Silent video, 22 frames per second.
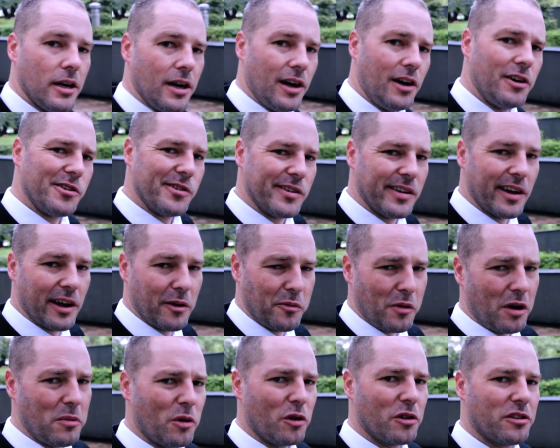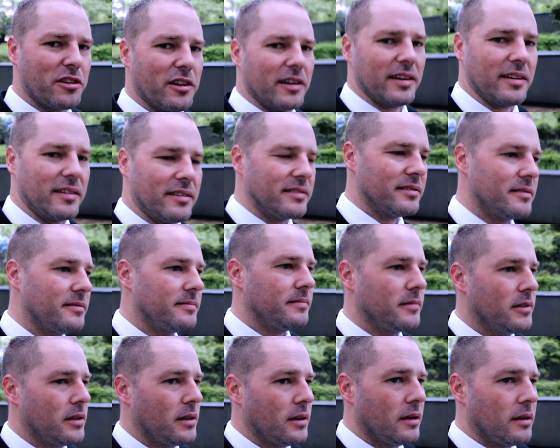Oh, and one more thing.
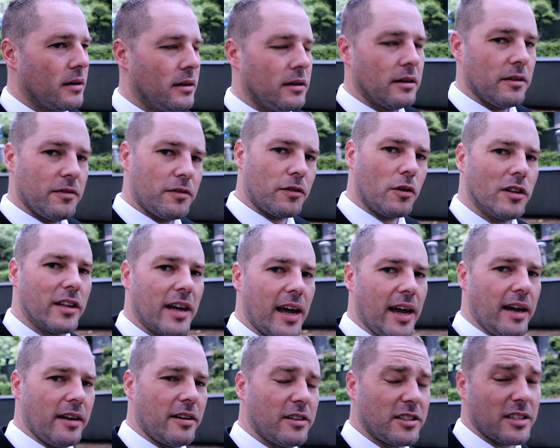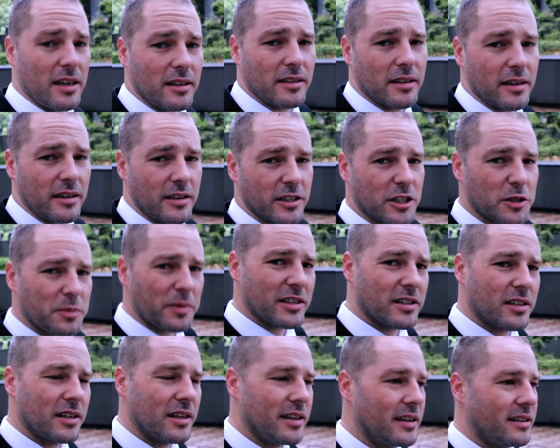For all the haters out there,
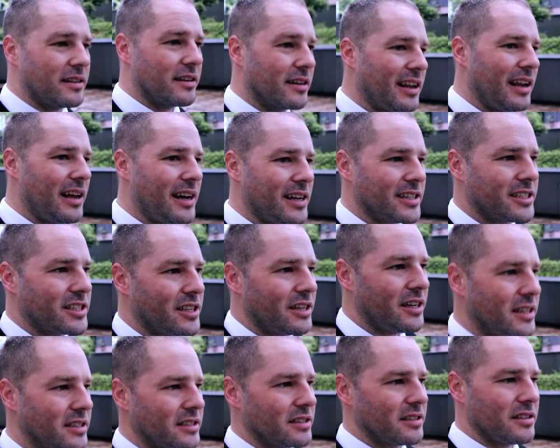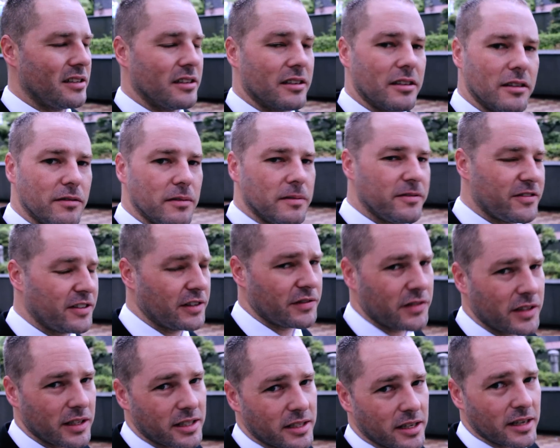especially the glass-hearted little
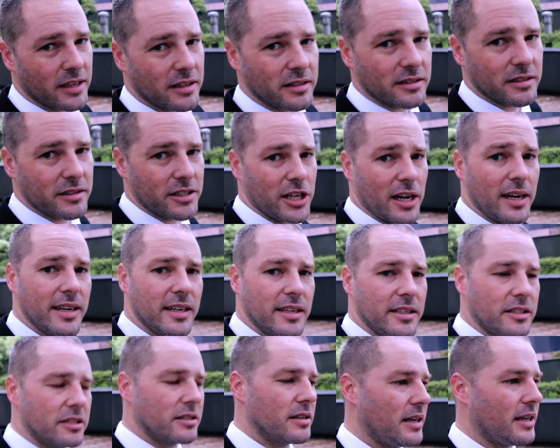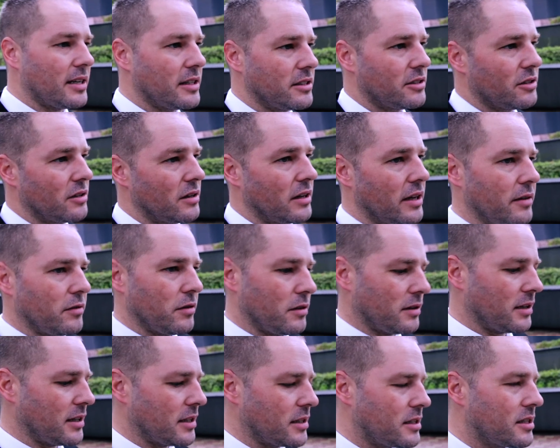50-cent Chinese guys who leave all
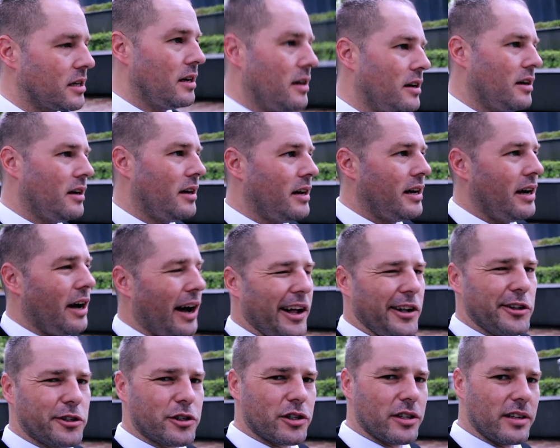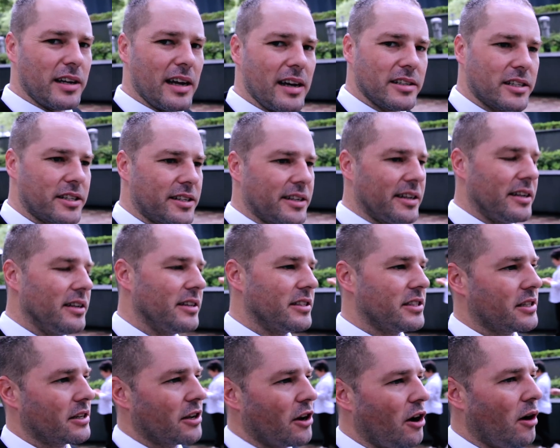these
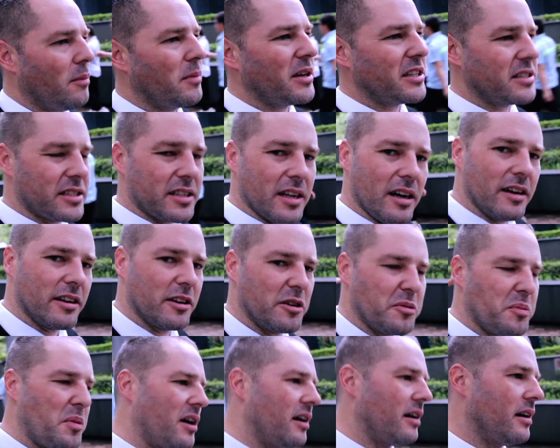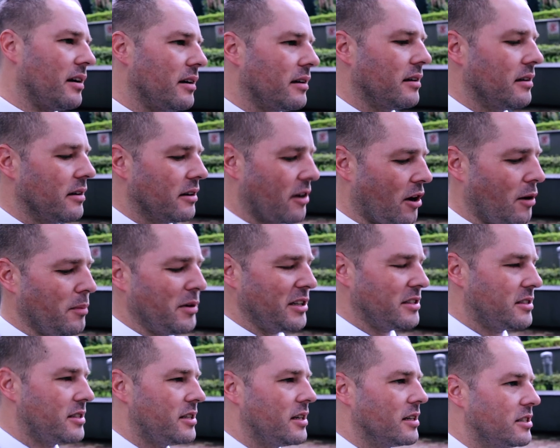ultra-nationalist comments down in my
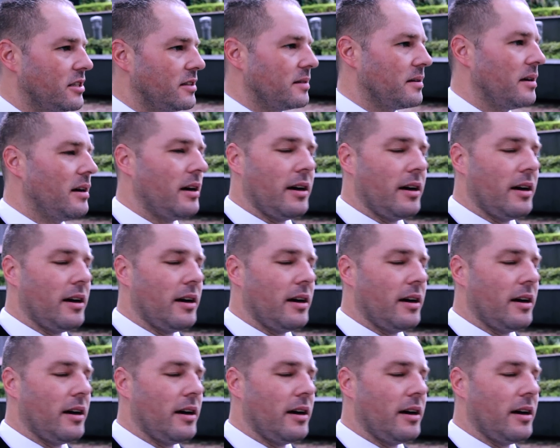comment section,